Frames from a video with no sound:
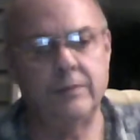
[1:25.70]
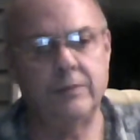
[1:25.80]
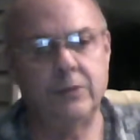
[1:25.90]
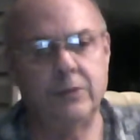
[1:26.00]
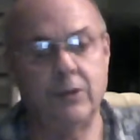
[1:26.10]

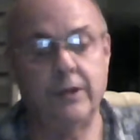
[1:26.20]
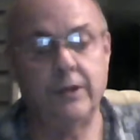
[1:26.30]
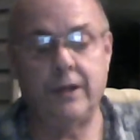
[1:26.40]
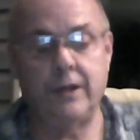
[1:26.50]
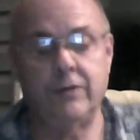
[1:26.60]

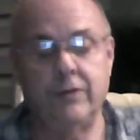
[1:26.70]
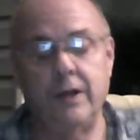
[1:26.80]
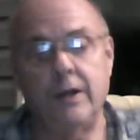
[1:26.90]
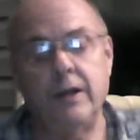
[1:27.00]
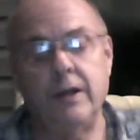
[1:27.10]
really kind of
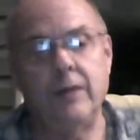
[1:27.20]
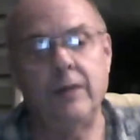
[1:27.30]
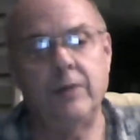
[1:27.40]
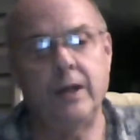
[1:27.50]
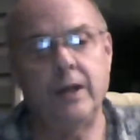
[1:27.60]
fun
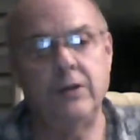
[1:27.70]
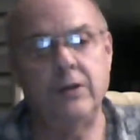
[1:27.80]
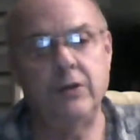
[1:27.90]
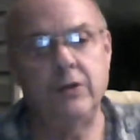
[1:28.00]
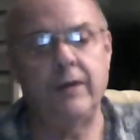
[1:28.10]
and
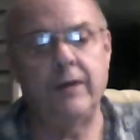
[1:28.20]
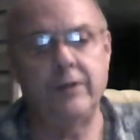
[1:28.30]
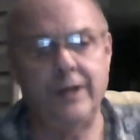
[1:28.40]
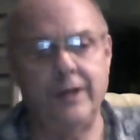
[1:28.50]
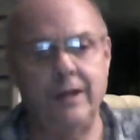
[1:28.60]
used every
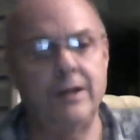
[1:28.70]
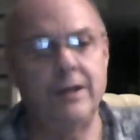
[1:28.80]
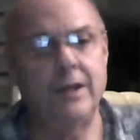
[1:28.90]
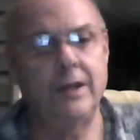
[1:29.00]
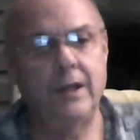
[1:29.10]
day,
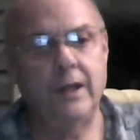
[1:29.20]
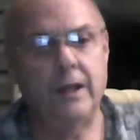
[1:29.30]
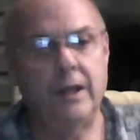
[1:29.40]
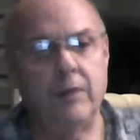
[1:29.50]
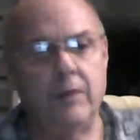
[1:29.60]

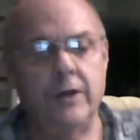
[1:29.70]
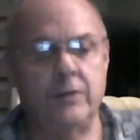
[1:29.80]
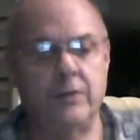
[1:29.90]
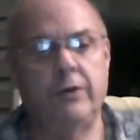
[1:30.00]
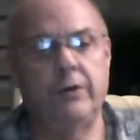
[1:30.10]

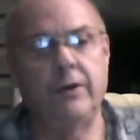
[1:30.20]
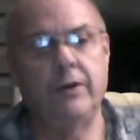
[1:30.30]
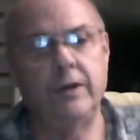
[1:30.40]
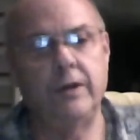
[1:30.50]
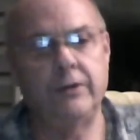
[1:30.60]
much more
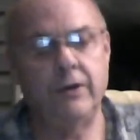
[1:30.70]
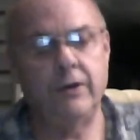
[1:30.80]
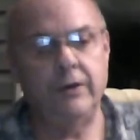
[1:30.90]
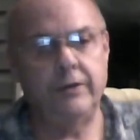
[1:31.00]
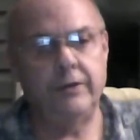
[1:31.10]
so than a
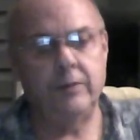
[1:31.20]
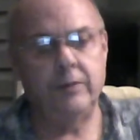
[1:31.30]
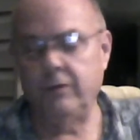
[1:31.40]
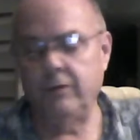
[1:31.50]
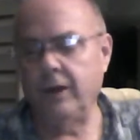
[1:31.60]
security system,
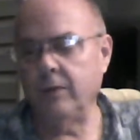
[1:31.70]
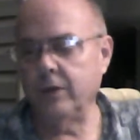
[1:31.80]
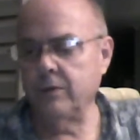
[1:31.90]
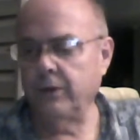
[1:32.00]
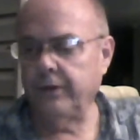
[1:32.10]
and in fact,
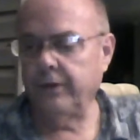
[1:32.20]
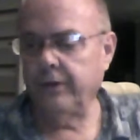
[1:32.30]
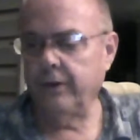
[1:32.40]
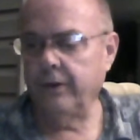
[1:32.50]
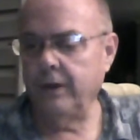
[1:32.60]
much more
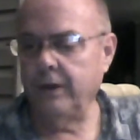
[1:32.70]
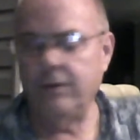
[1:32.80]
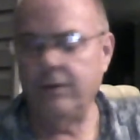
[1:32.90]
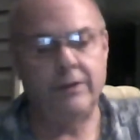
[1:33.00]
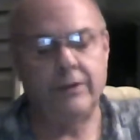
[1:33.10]
so than an
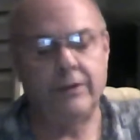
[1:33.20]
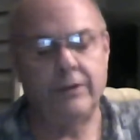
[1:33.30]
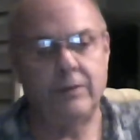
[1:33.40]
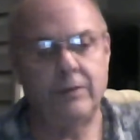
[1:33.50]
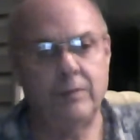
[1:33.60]
AV
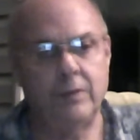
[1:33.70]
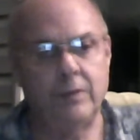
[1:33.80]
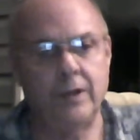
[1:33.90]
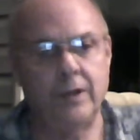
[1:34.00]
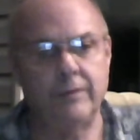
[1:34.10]
system. I
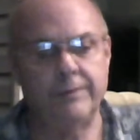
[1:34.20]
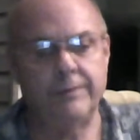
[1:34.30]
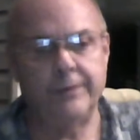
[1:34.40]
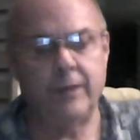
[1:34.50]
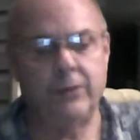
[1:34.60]
mean, I've
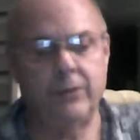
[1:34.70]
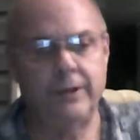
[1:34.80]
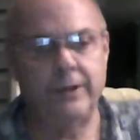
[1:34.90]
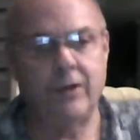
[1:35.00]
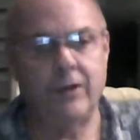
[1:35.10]
got
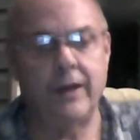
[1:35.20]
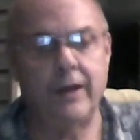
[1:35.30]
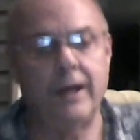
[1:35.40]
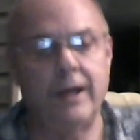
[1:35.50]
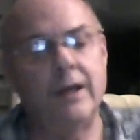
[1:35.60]
plenty of all
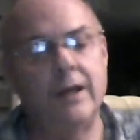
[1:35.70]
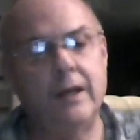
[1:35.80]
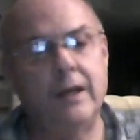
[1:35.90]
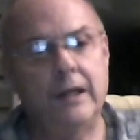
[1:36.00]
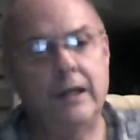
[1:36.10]
that,
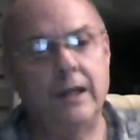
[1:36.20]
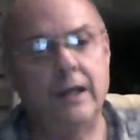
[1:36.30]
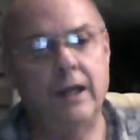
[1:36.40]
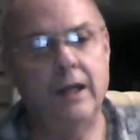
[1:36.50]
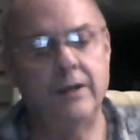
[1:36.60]

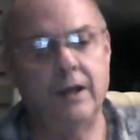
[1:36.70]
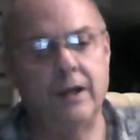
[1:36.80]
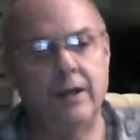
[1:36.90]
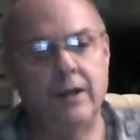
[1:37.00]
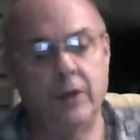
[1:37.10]
and
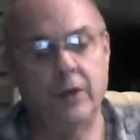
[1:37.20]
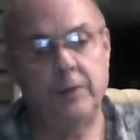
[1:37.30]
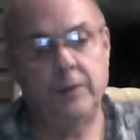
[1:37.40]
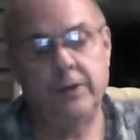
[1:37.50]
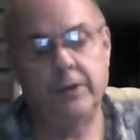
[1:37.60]
most
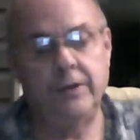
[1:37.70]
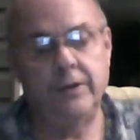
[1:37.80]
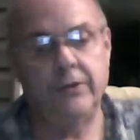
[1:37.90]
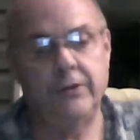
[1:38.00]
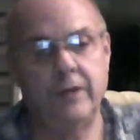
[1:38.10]
people don't
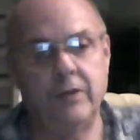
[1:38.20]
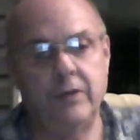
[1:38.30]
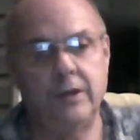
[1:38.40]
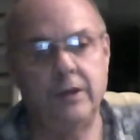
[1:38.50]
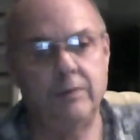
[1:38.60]
use their AV,